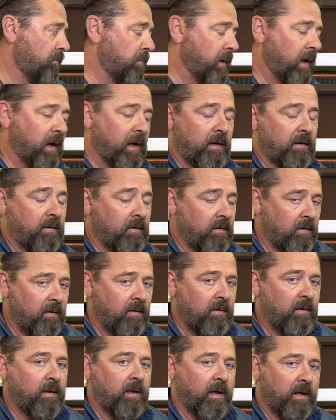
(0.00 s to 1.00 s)
But
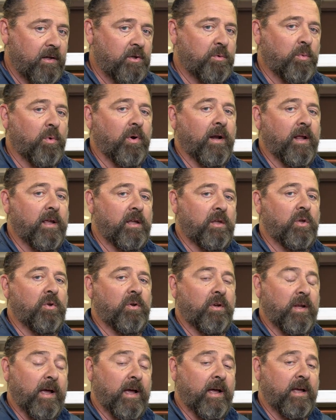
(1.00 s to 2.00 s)
I just want to let
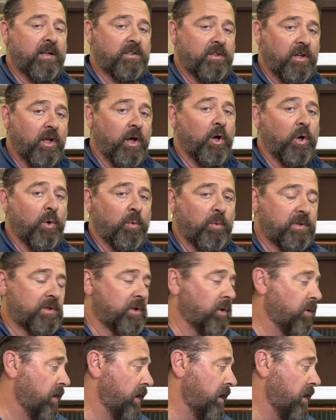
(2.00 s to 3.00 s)
you guys know what's
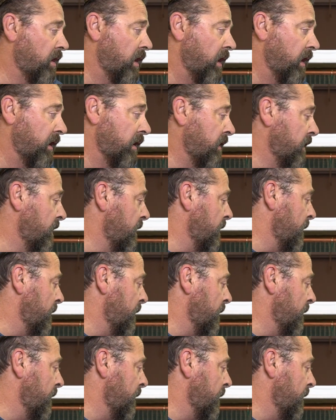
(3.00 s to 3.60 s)
going on.